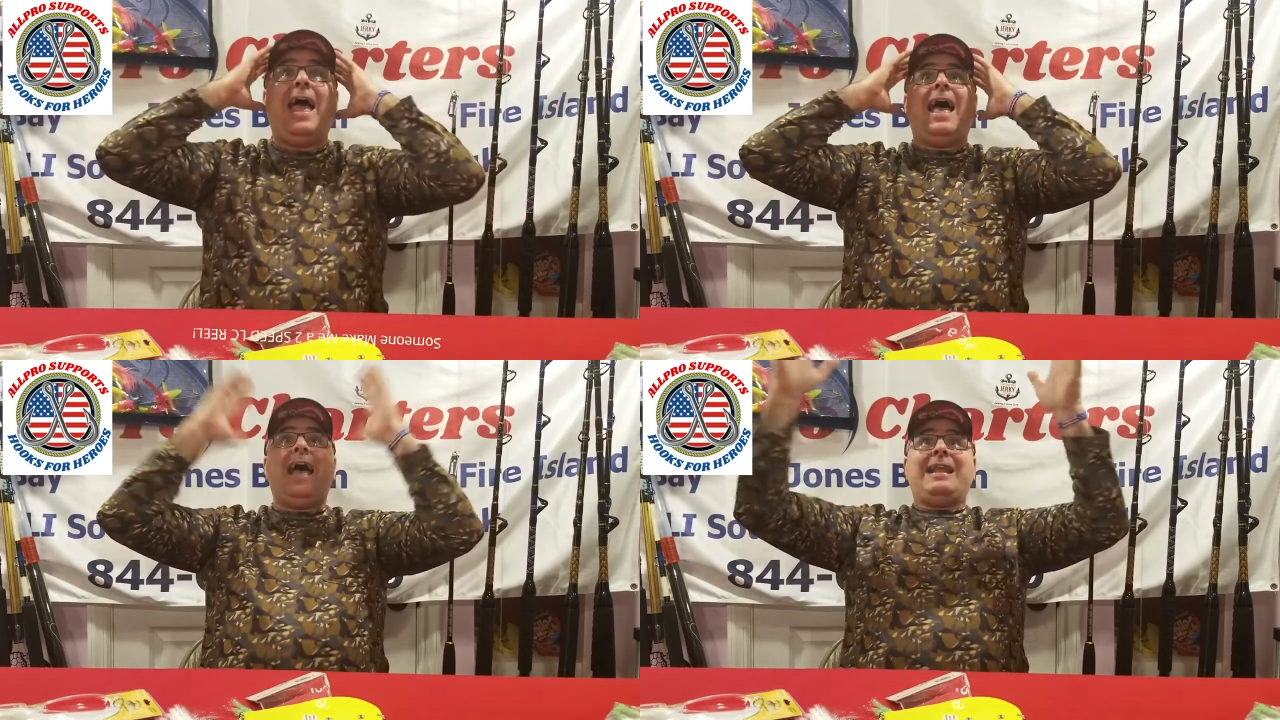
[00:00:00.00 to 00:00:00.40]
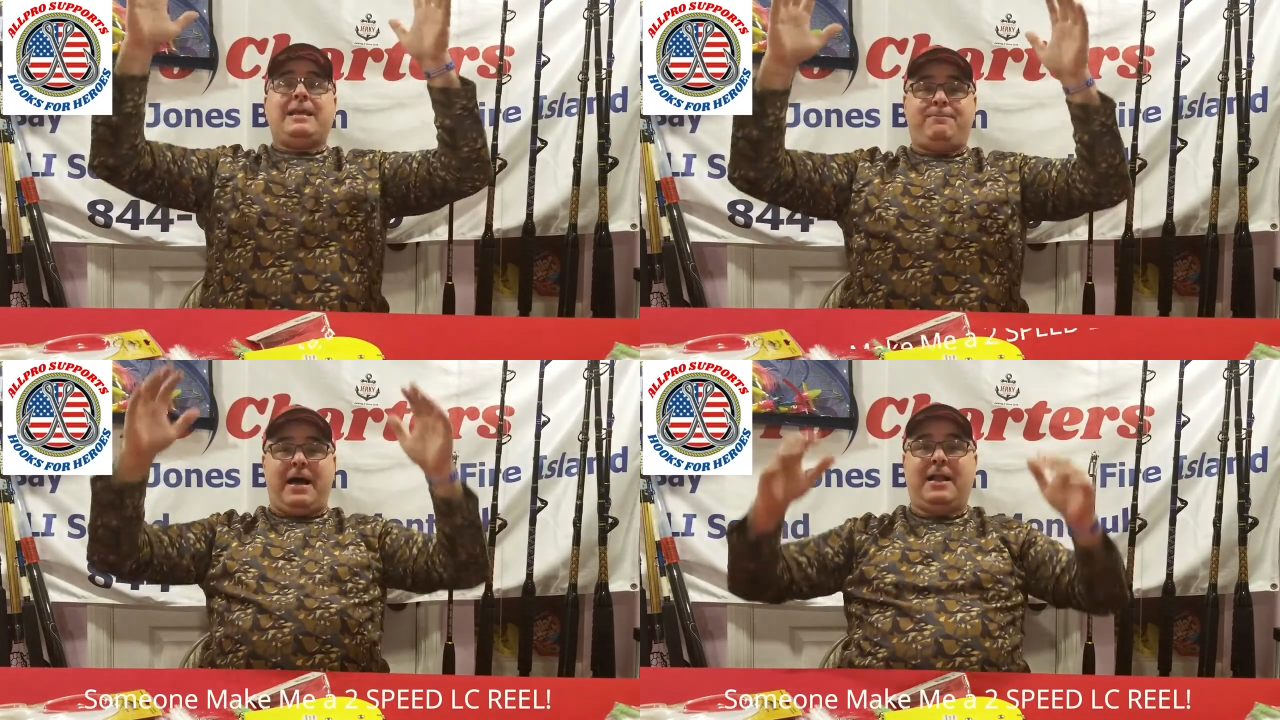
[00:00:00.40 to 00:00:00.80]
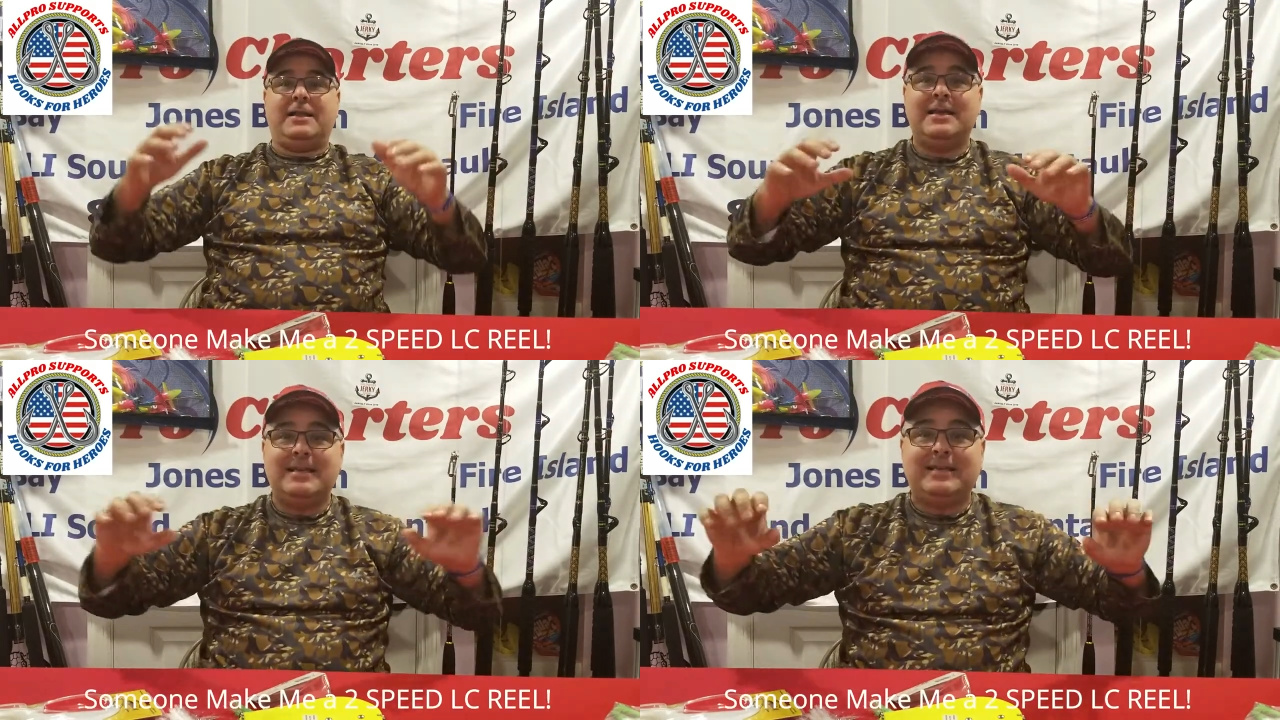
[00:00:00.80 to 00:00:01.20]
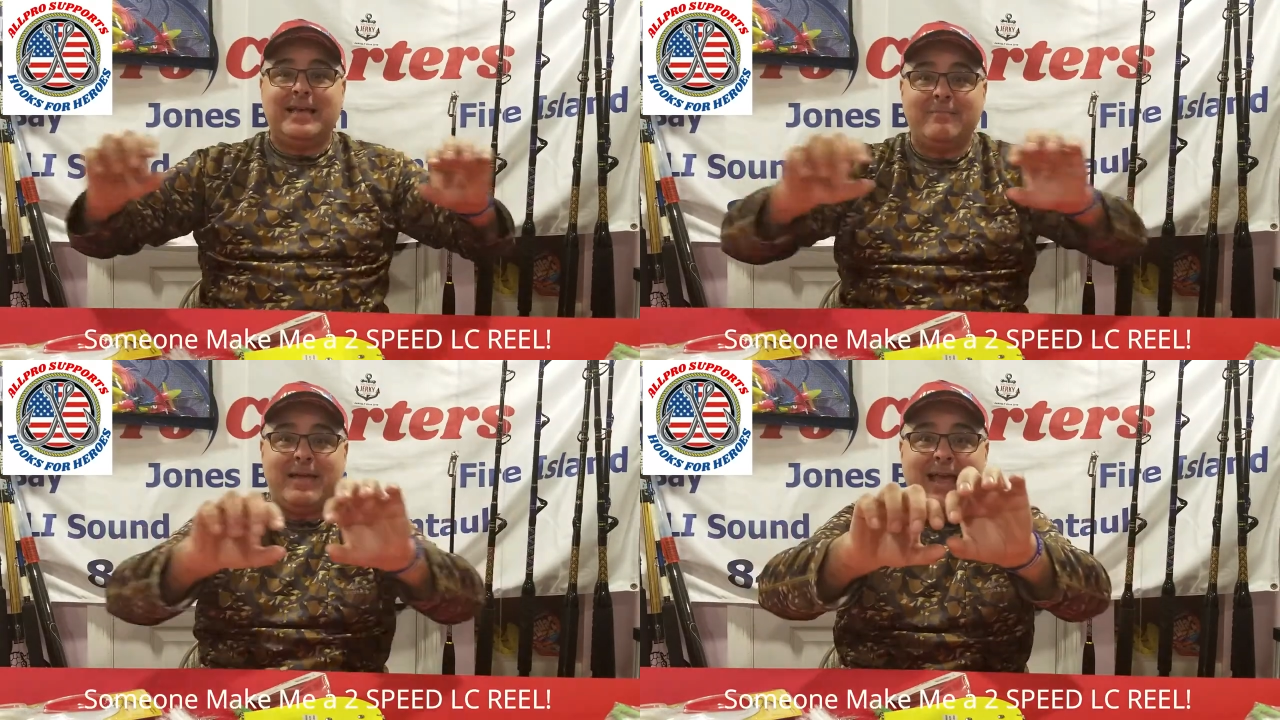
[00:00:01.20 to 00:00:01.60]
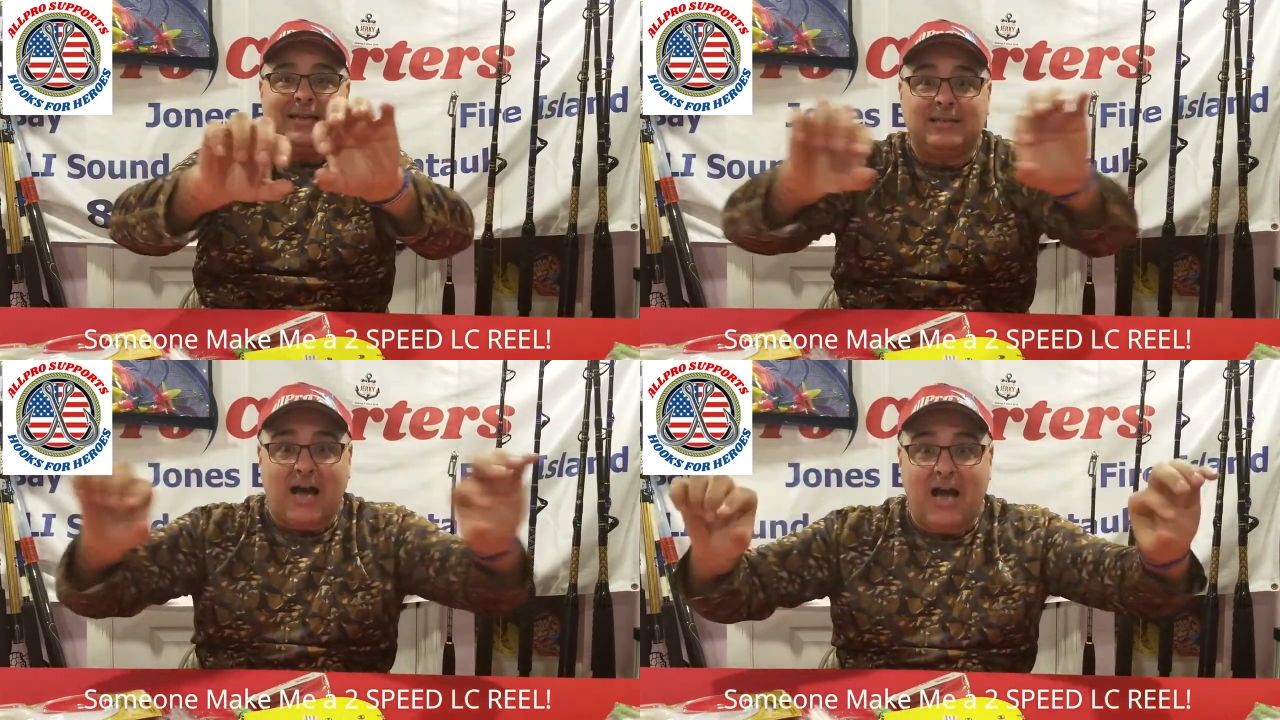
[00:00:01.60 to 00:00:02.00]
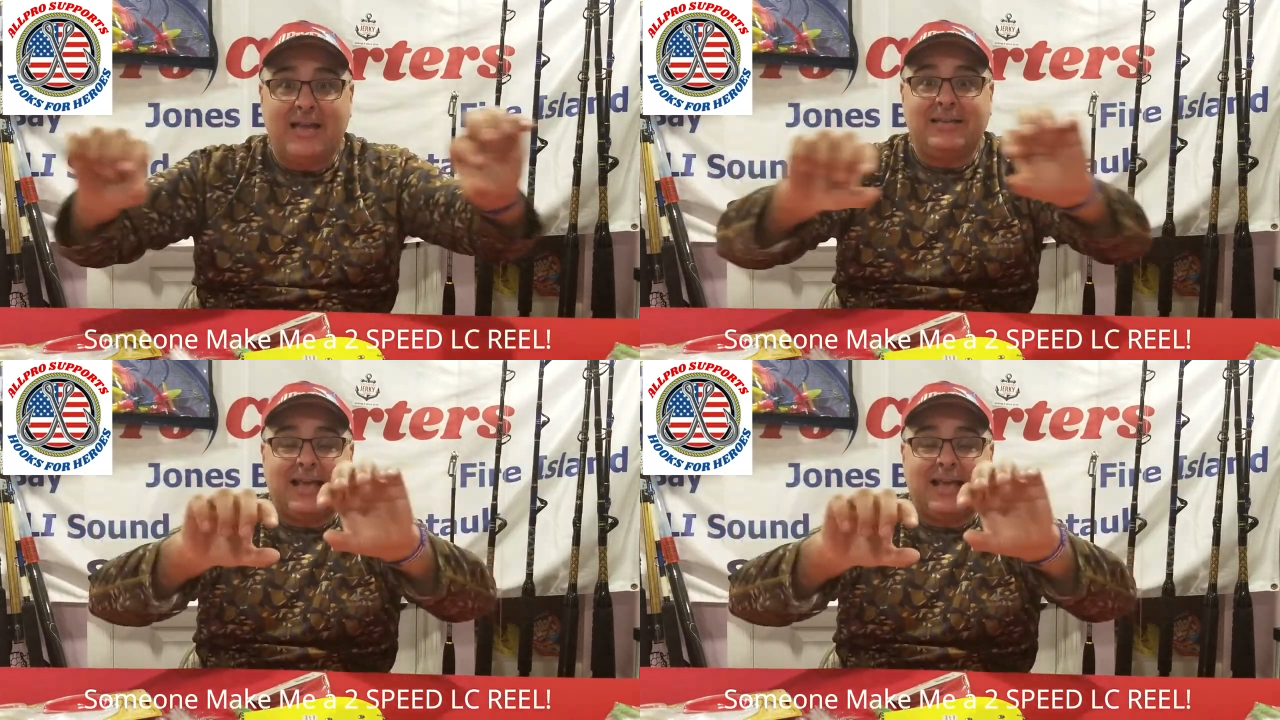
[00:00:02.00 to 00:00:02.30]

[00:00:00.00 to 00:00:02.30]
anybody, give me a line